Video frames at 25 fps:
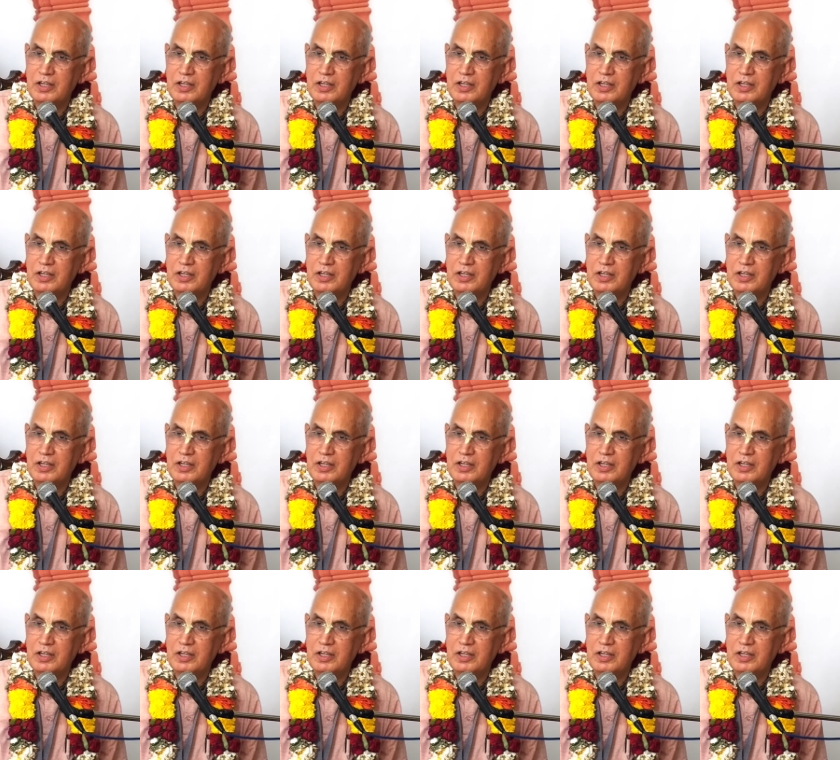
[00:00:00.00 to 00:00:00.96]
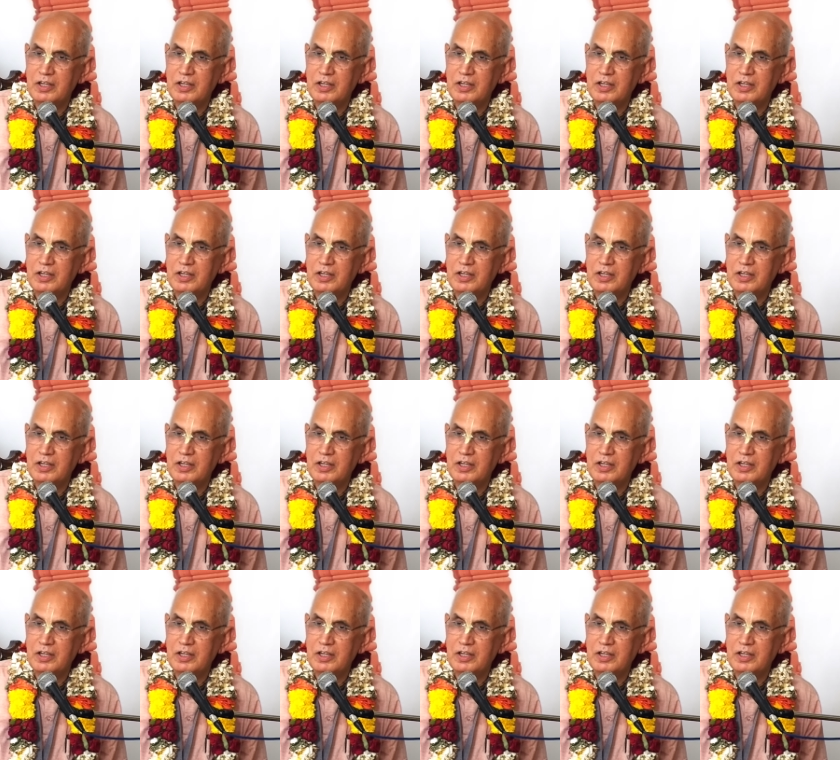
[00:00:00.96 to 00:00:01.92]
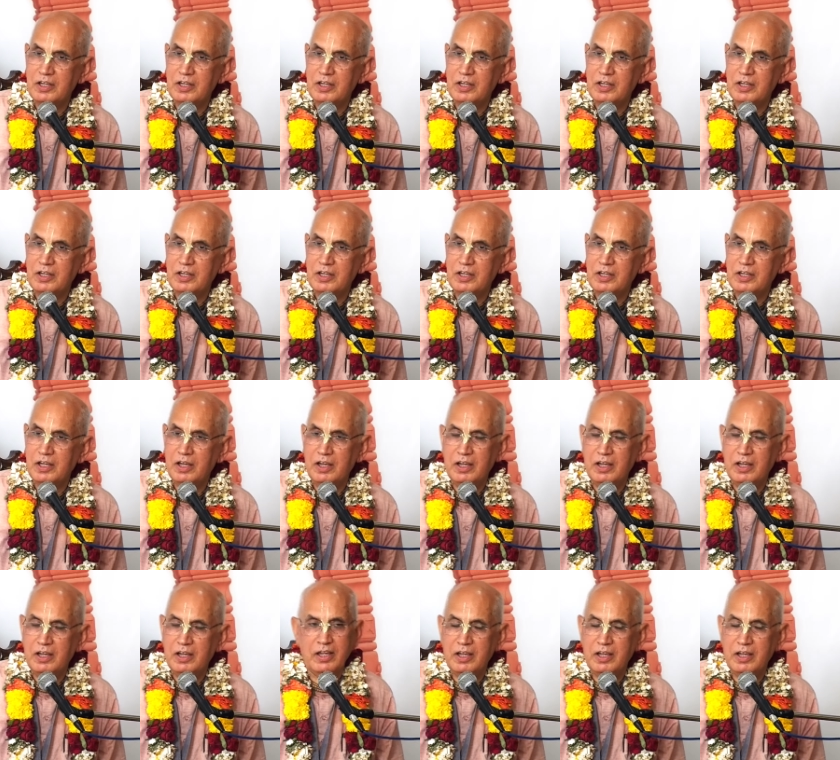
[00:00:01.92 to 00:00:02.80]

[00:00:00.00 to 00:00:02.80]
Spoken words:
in the dham that one can commit